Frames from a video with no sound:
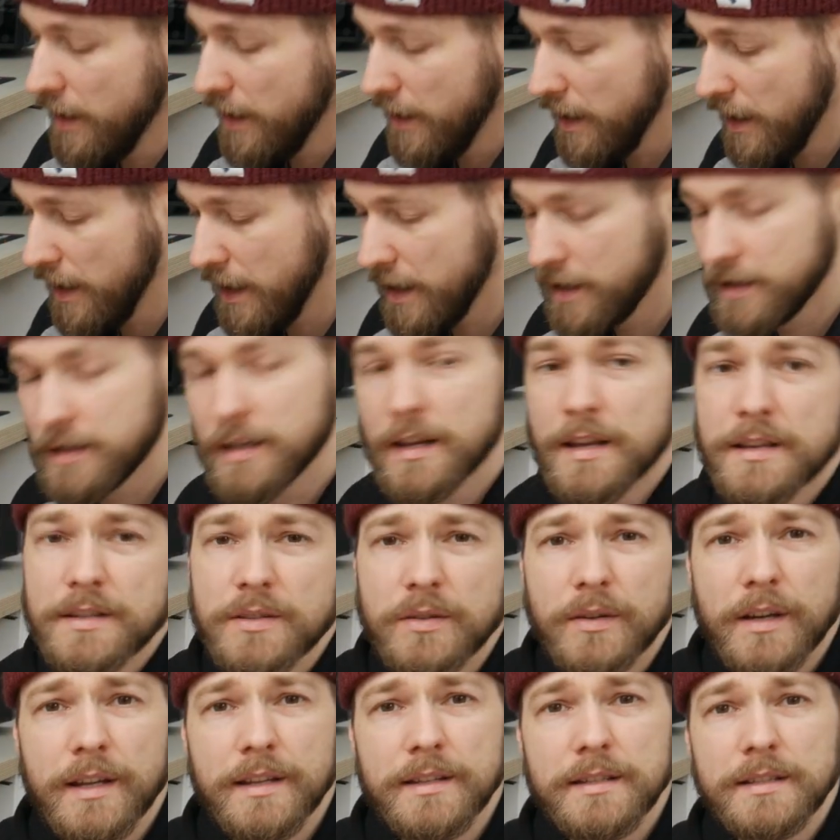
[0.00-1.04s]
And as
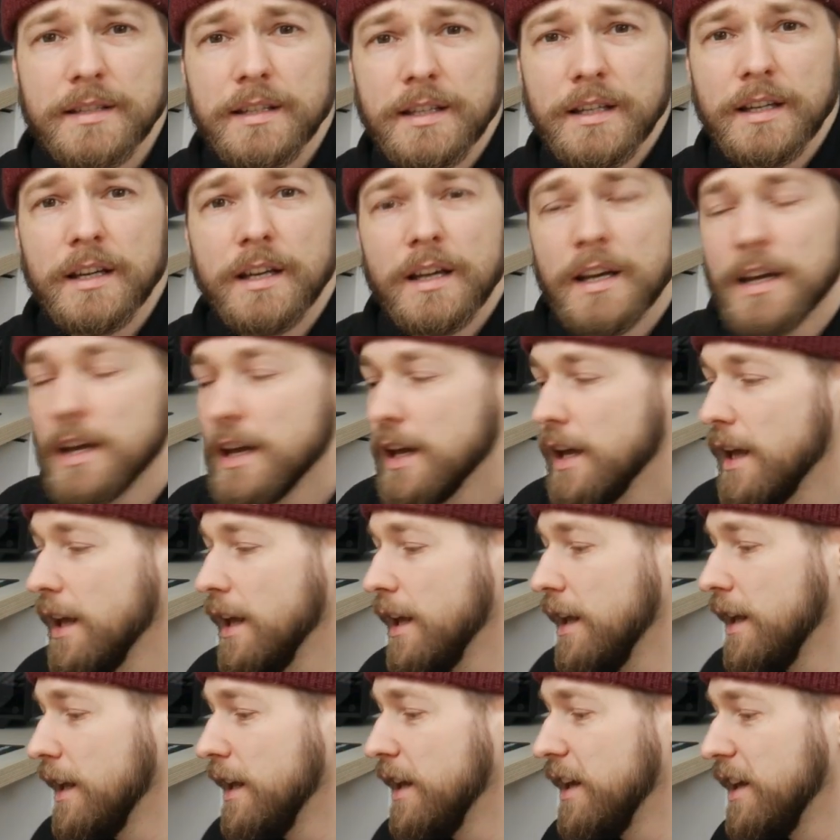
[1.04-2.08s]
you can see,
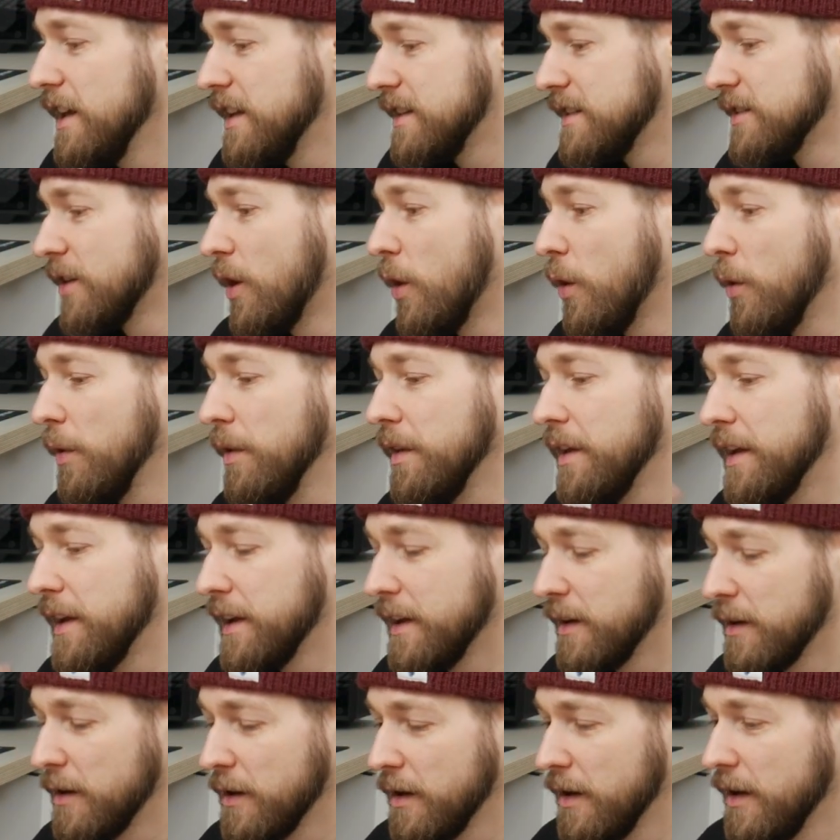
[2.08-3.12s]
it's
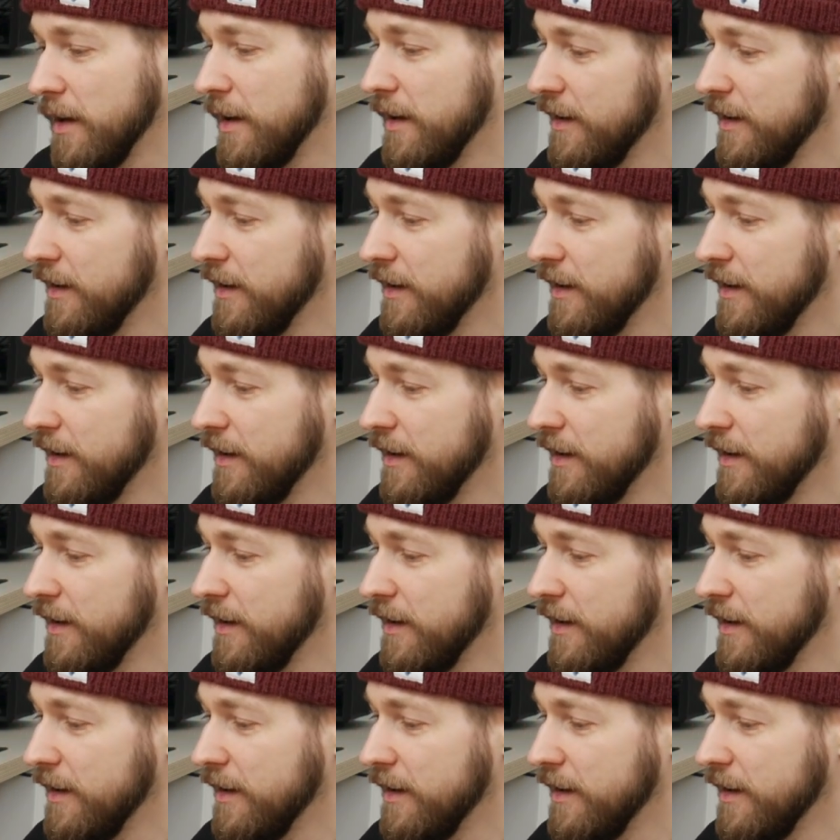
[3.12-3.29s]
holding